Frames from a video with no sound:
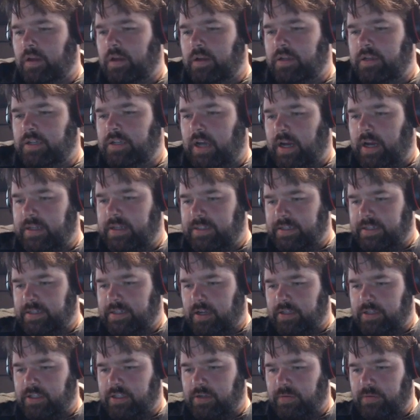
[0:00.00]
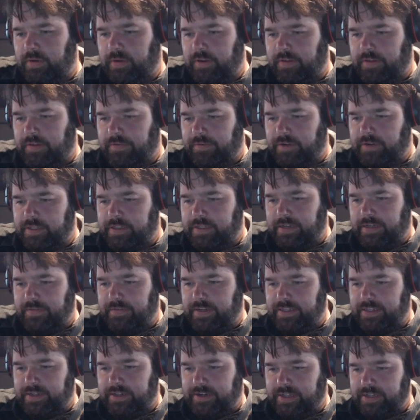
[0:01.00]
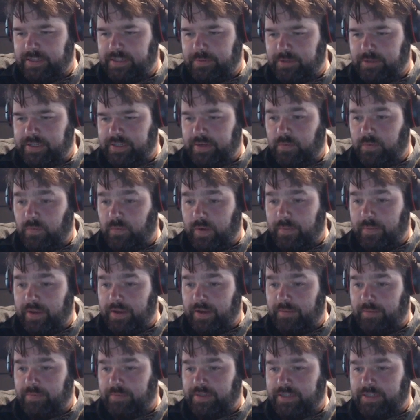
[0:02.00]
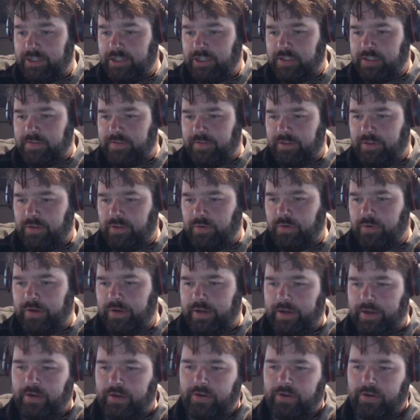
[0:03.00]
TOS is also one of the first TV series to present women in positions of authority.